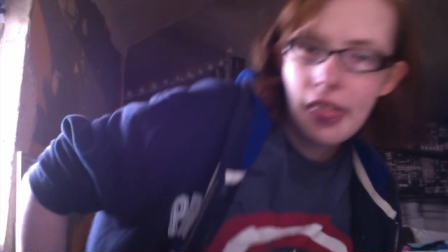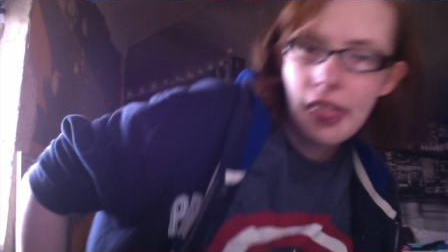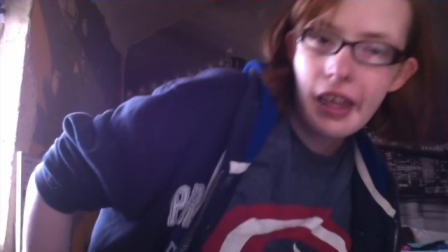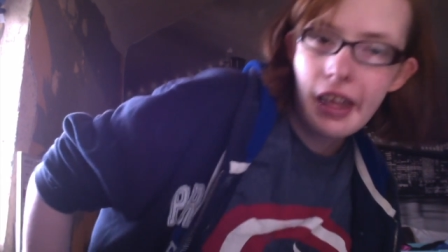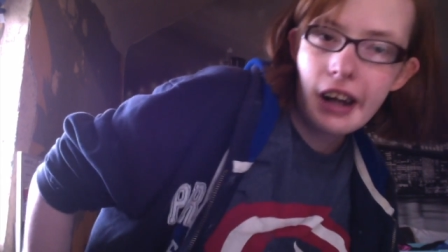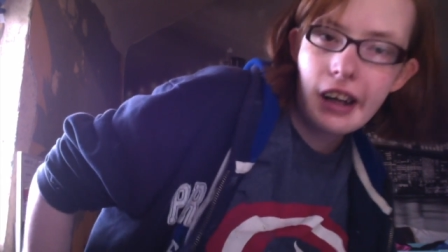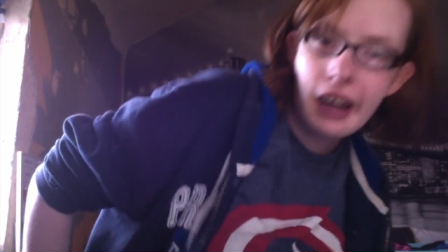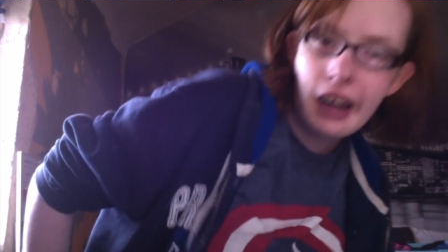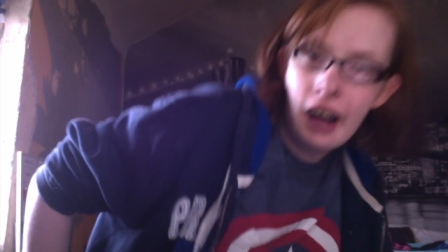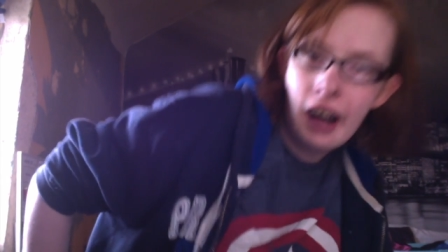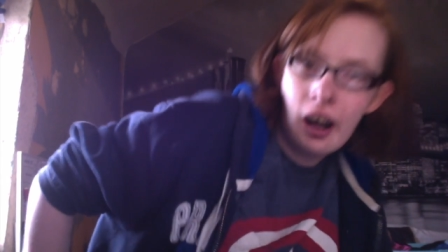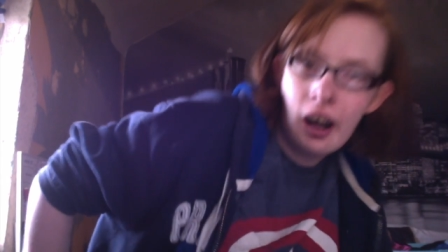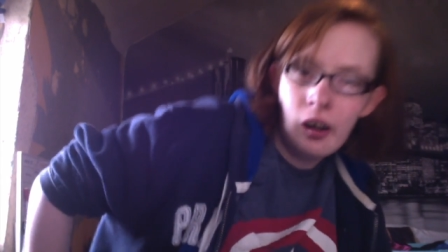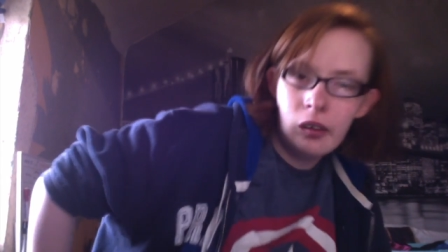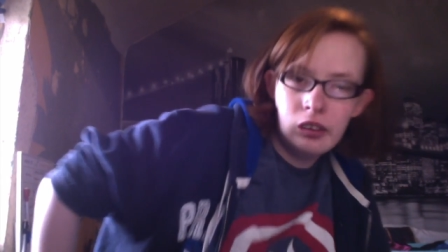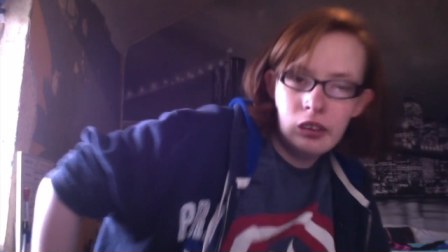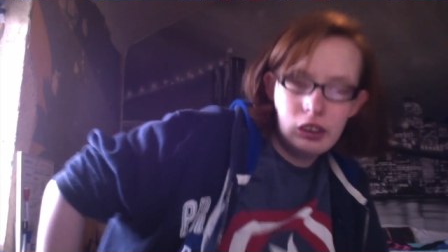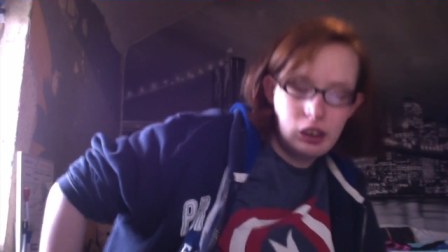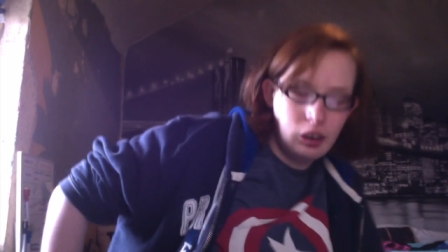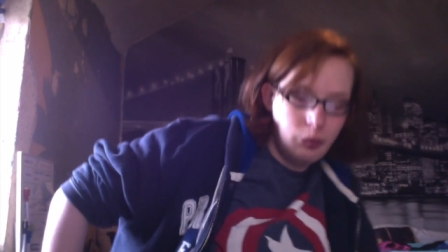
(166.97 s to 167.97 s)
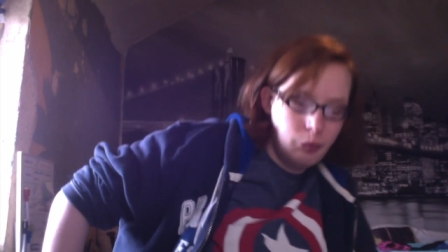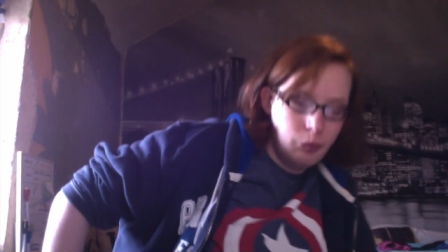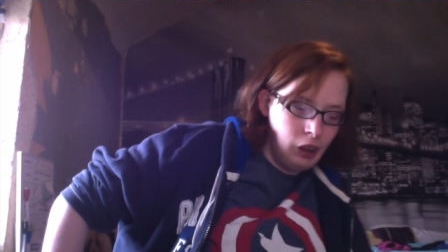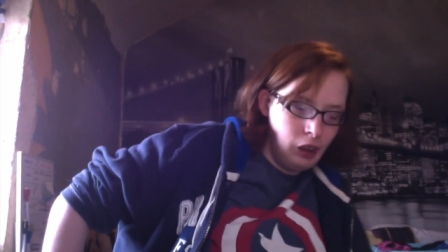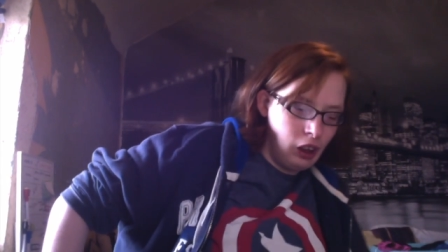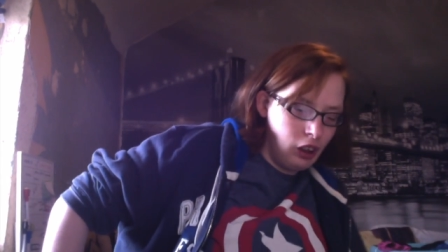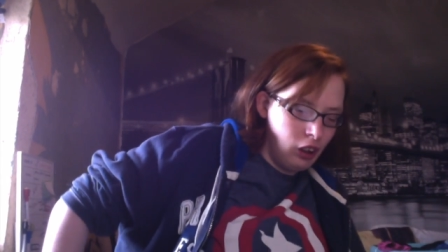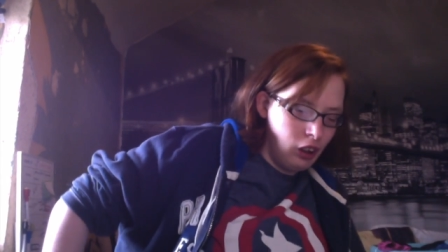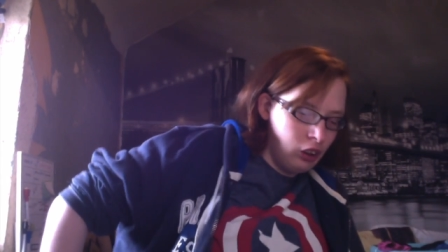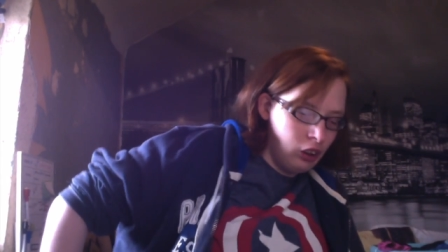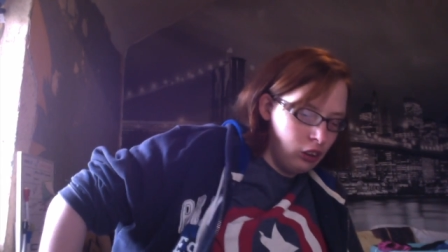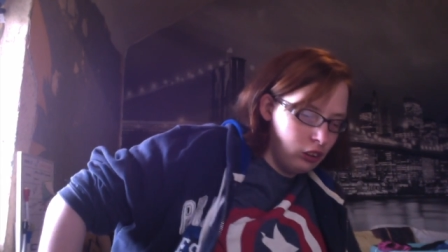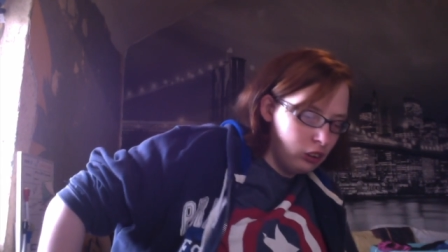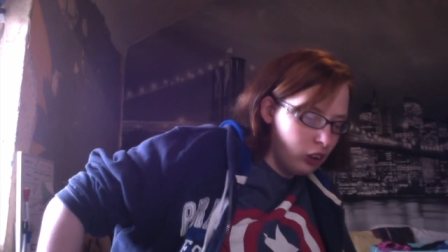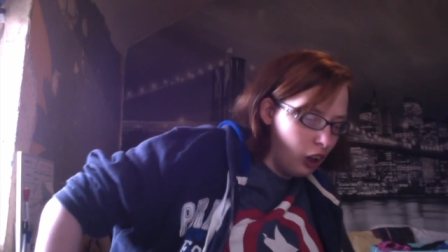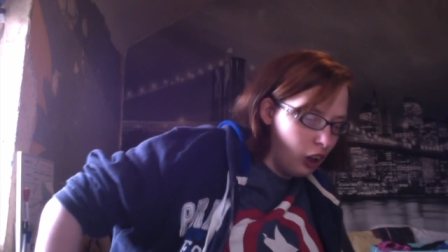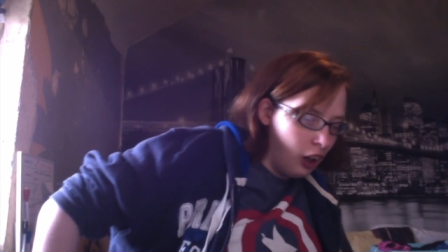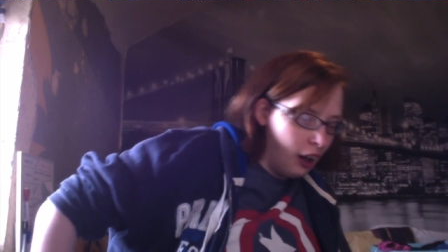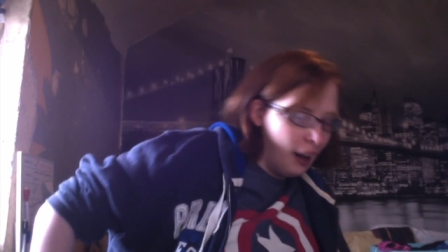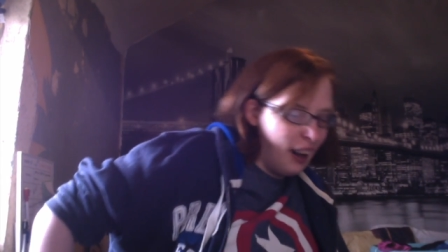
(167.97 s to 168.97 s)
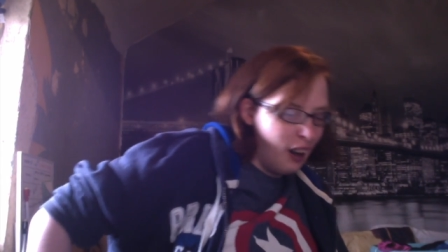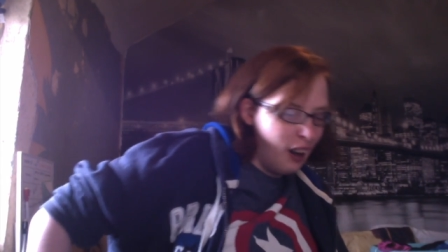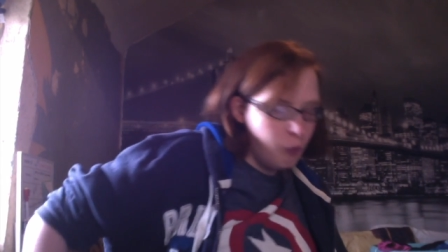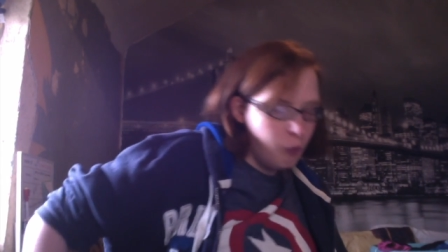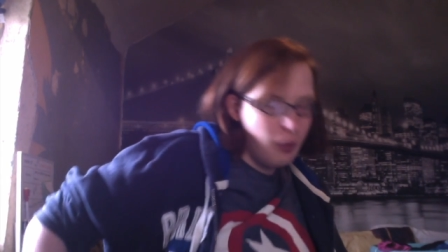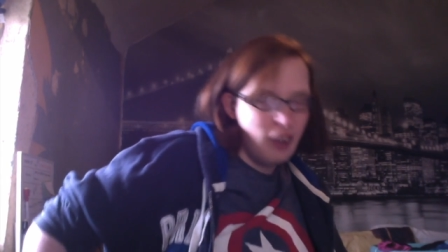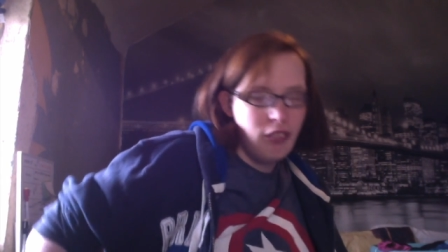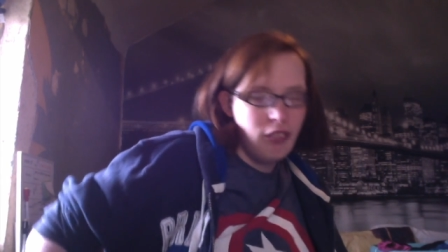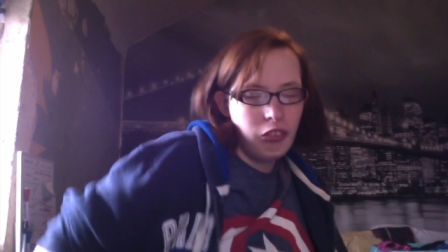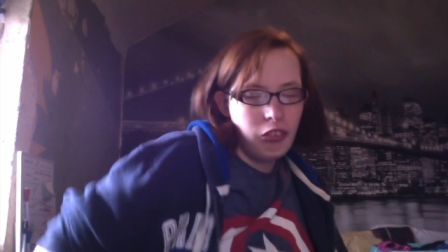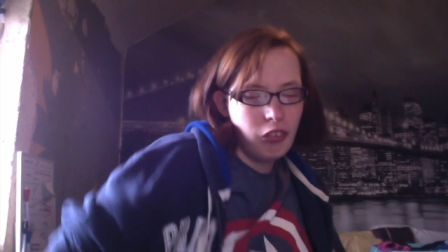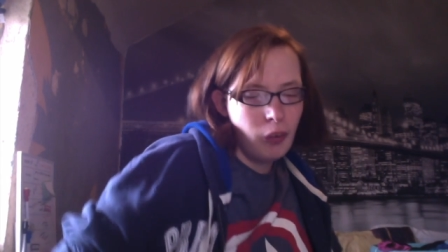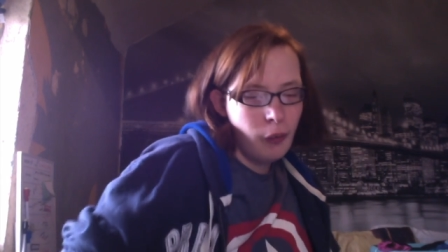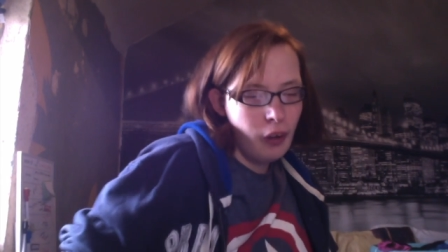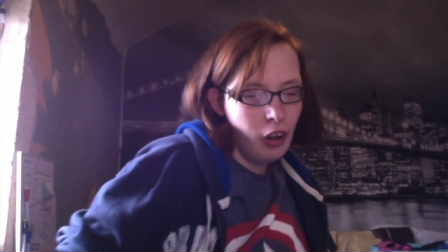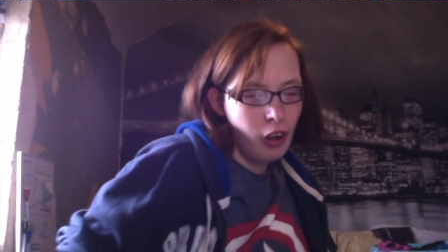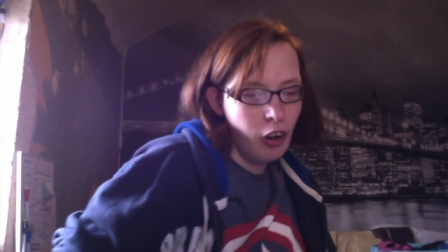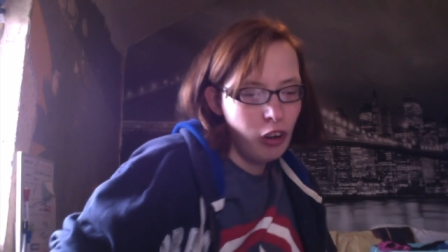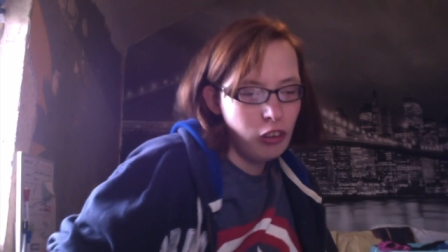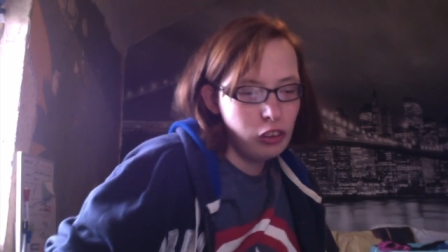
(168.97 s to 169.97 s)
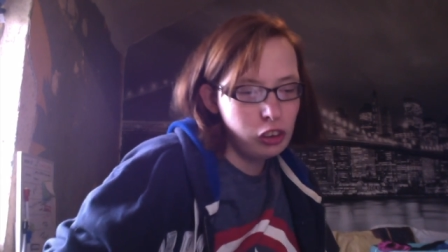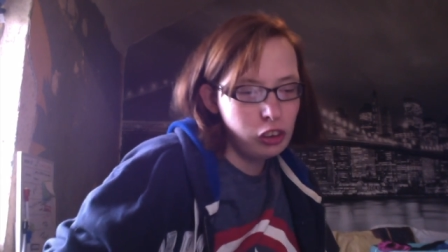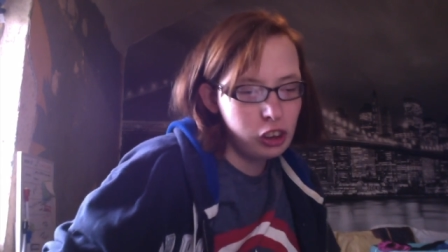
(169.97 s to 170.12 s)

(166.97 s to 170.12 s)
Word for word: videos because I have been through a lot.